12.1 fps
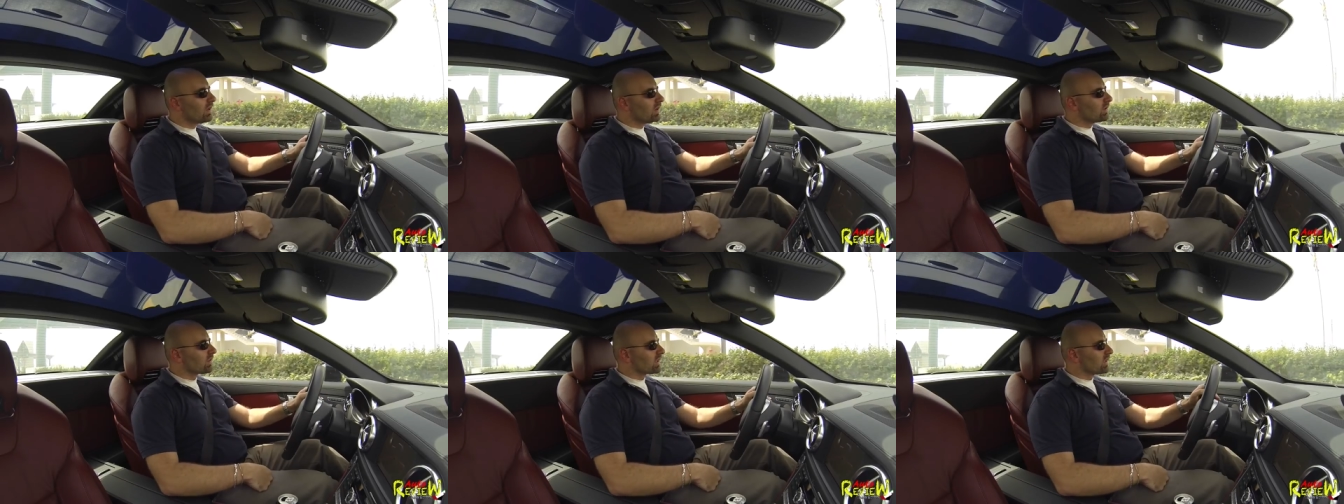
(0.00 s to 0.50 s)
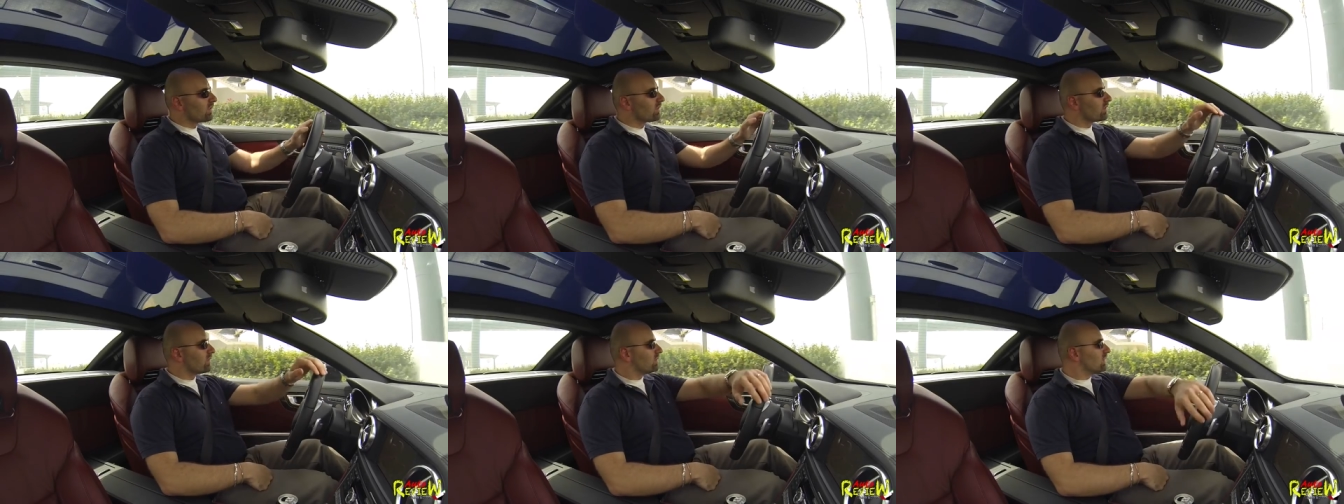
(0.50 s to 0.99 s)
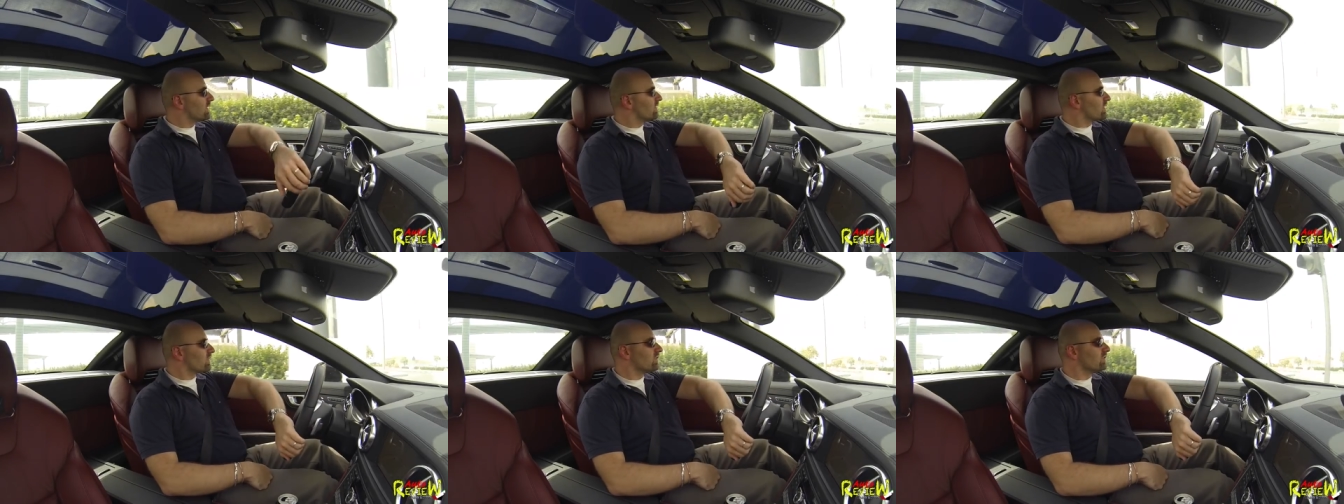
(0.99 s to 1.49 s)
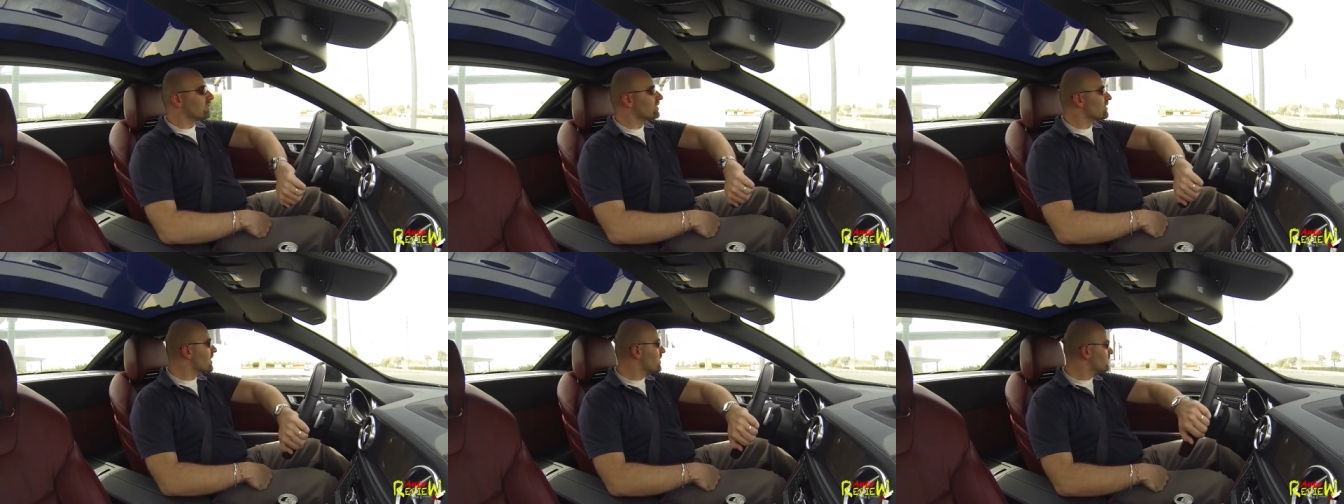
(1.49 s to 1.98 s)
Okay, so let's just turn
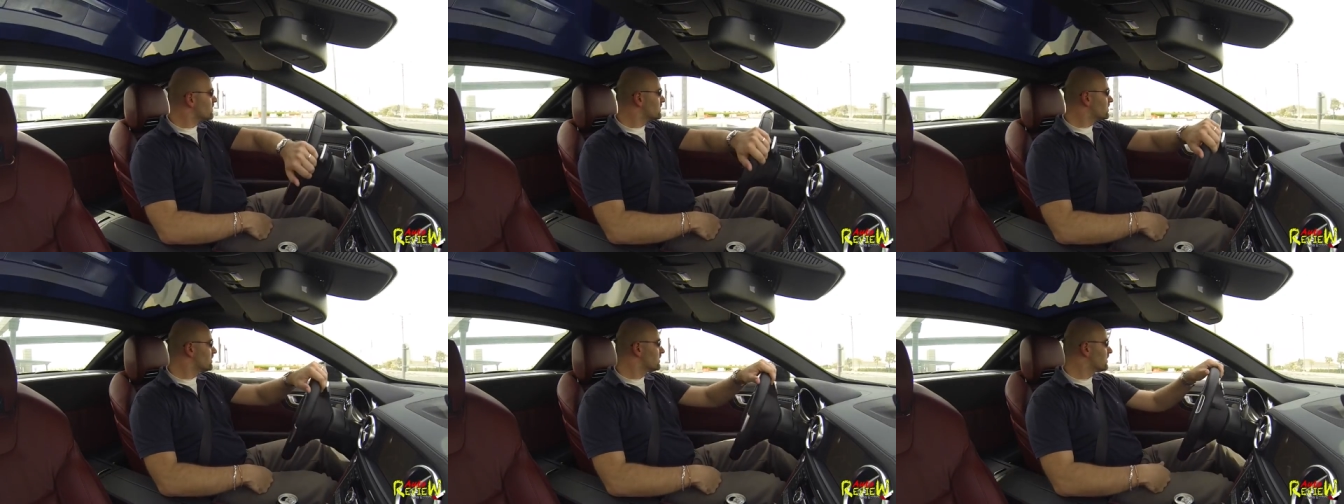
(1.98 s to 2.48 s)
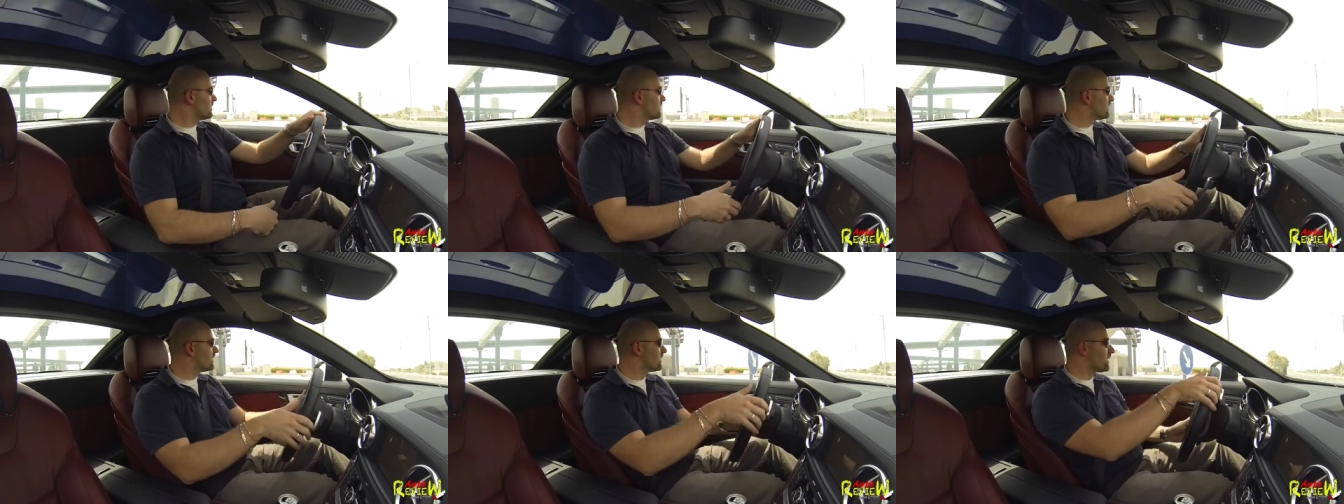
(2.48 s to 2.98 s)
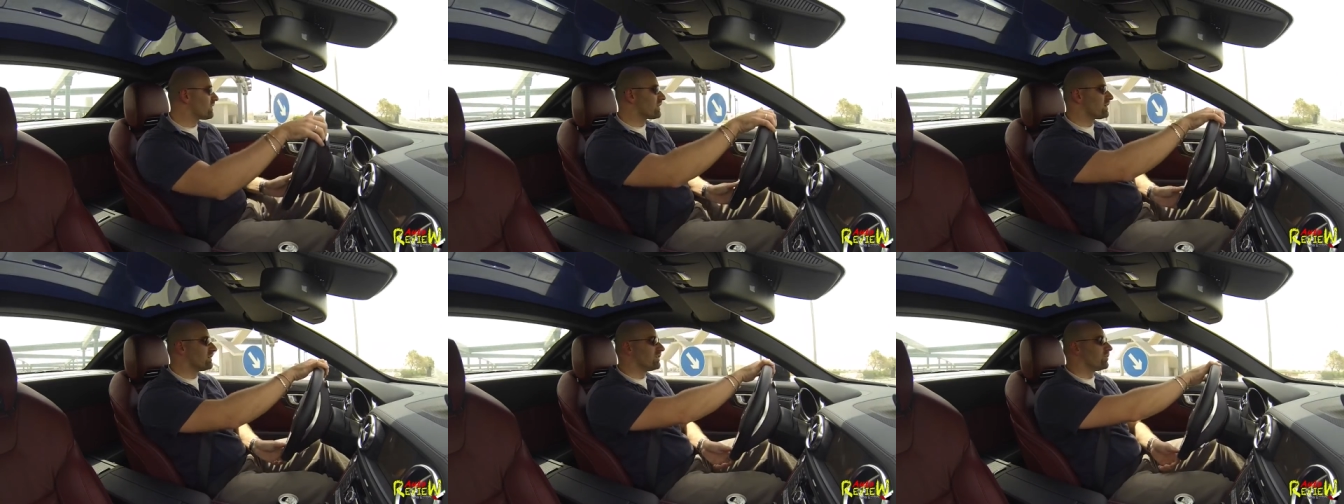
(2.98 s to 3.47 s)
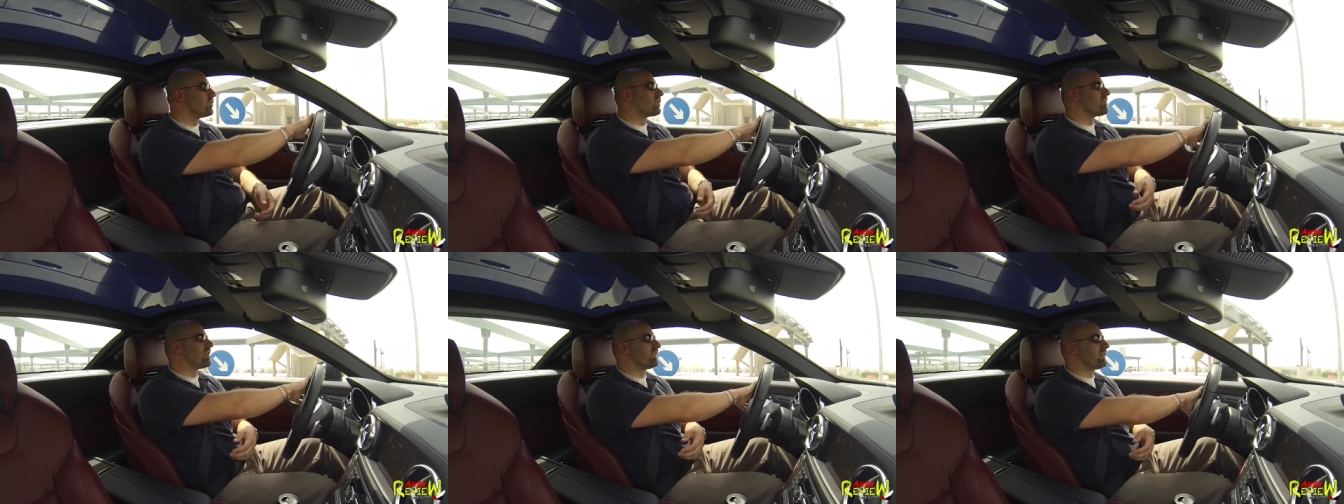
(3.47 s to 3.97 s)
around and then I'll tell you more
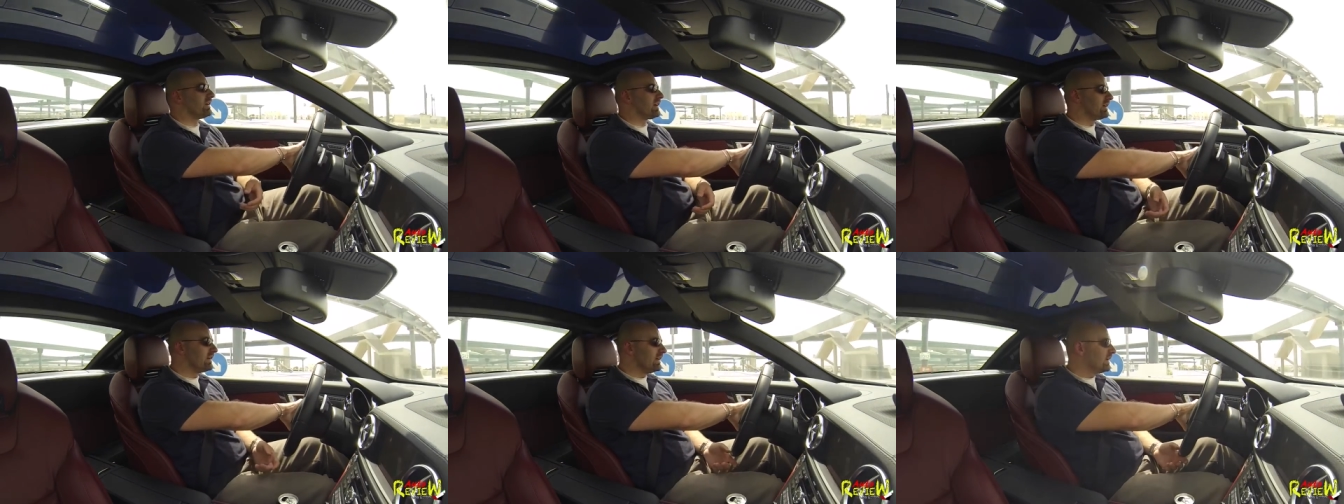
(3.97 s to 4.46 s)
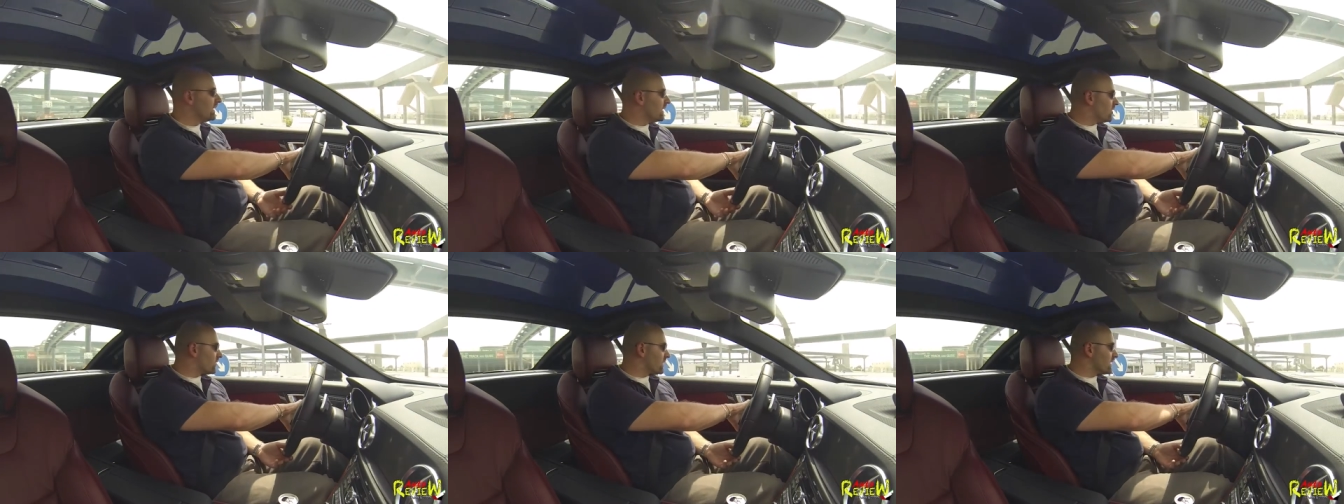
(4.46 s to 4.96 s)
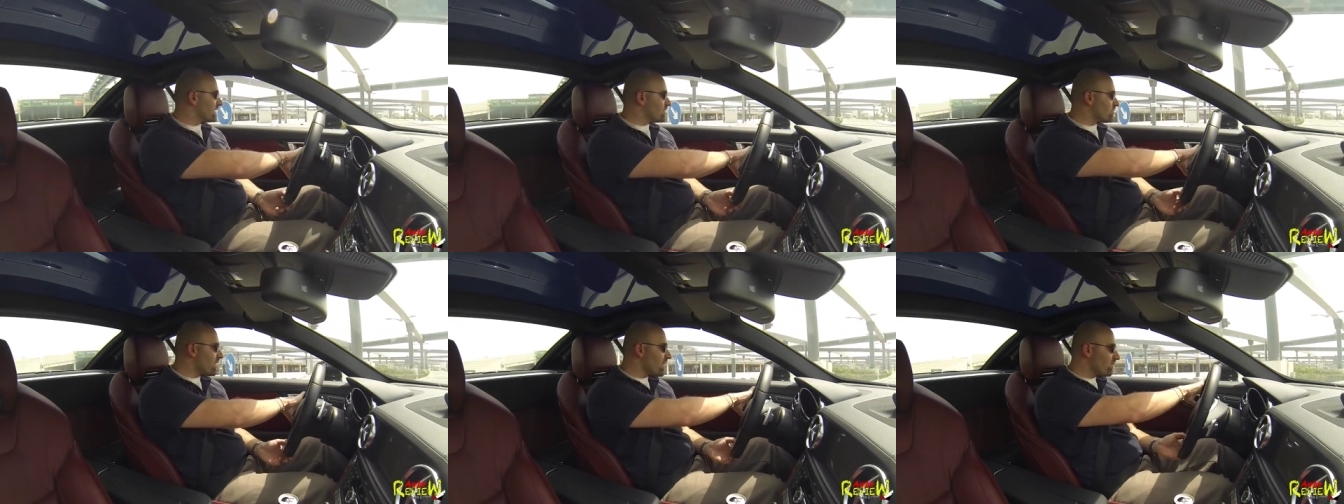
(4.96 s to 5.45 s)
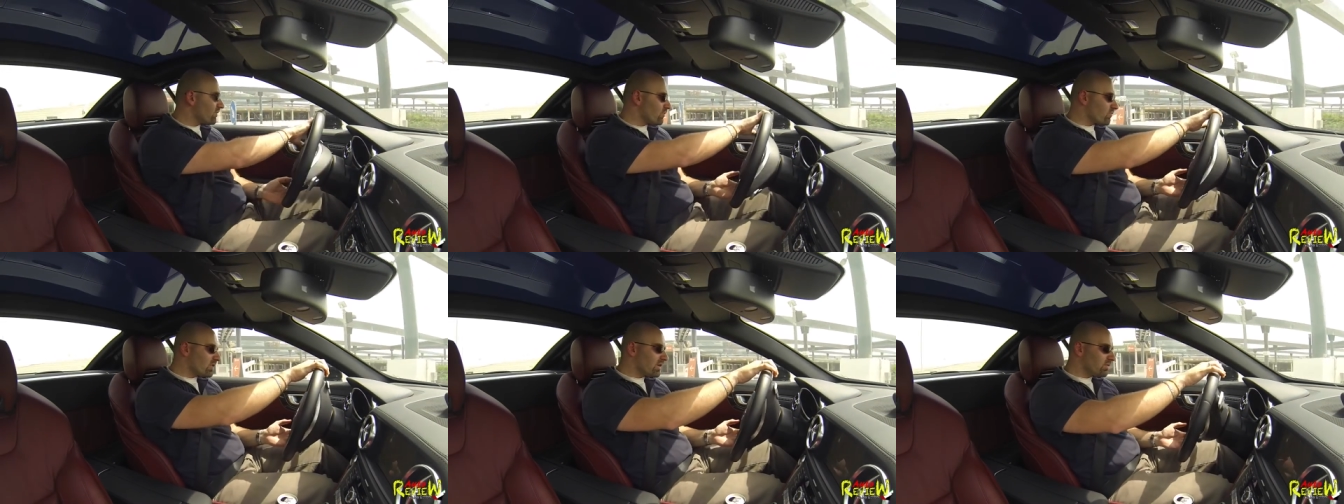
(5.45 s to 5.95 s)
about the car. Okay, it drives
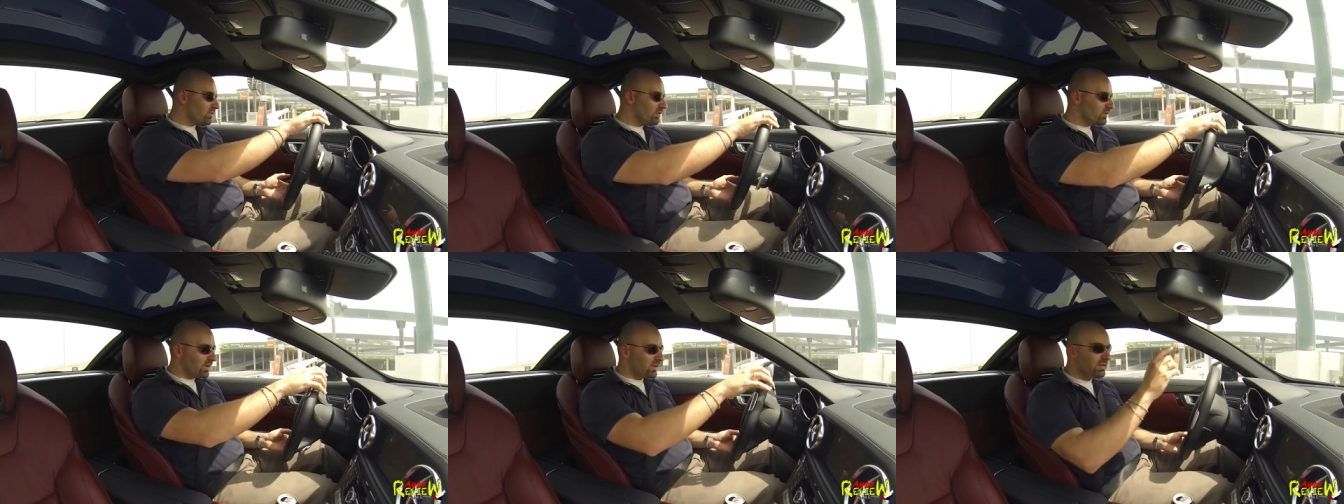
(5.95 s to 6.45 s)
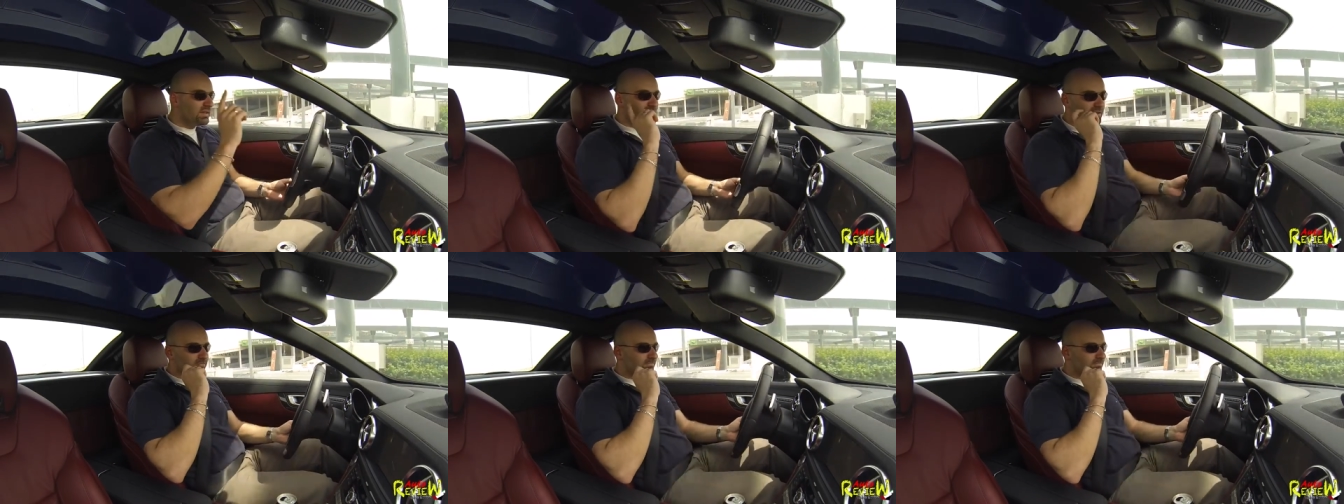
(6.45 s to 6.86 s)
really, really well. Listen.